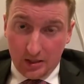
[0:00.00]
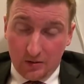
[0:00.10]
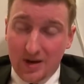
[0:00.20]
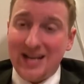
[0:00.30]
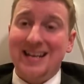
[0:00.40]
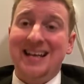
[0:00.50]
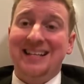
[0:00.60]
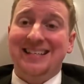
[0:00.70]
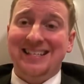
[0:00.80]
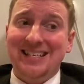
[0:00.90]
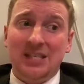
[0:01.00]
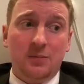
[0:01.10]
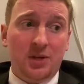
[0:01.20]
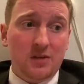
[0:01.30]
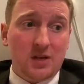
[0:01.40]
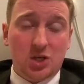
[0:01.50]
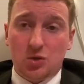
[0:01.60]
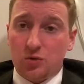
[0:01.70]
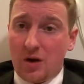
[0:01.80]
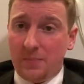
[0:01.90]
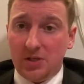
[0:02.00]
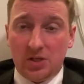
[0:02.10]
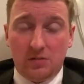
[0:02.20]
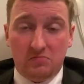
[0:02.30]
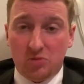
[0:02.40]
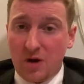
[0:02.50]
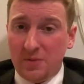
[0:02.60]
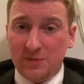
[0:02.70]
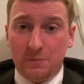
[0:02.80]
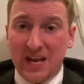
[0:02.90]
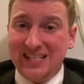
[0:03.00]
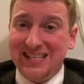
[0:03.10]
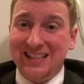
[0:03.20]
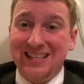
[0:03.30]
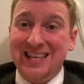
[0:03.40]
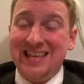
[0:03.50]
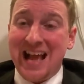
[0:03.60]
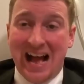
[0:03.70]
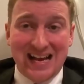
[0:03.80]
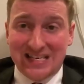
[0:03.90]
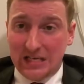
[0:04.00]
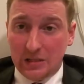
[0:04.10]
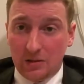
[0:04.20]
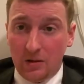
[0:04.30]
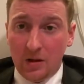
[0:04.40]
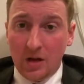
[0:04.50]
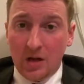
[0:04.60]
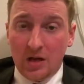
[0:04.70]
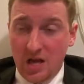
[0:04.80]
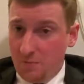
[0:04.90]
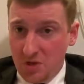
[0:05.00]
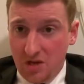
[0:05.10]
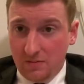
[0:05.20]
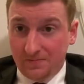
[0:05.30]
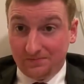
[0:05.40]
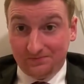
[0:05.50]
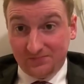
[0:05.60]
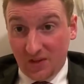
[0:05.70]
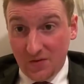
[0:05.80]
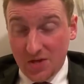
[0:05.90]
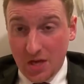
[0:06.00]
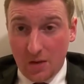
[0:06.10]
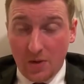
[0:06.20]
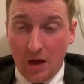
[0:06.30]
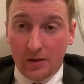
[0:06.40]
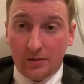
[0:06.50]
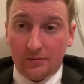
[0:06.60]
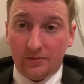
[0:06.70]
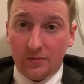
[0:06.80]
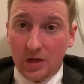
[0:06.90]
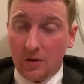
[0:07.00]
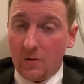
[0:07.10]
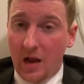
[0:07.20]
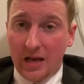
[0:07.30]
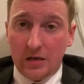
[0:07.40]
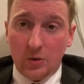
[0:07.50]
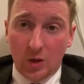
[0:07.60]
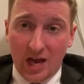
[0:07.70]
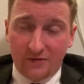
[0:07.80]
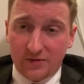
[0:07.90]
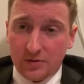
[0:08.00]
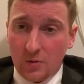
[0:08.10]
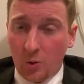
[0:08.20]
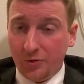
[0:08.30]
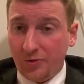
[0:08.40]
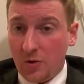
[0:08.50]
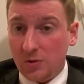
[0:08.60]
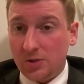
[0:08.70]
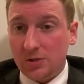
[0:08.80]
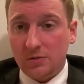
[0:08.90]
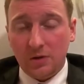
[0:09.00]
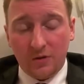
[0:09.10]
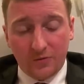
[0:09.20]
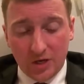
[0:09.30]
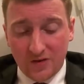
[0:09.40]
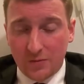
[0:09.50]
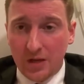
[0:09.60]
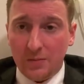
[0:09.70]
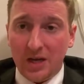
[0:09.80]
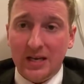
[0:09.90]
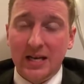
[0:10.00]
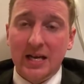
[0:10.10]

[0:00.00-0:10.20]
right? This is the belief. Trump is, Trump is basically the ideal hippie, if you think about it. You know, any new left, older folks, you know, forgive me, but,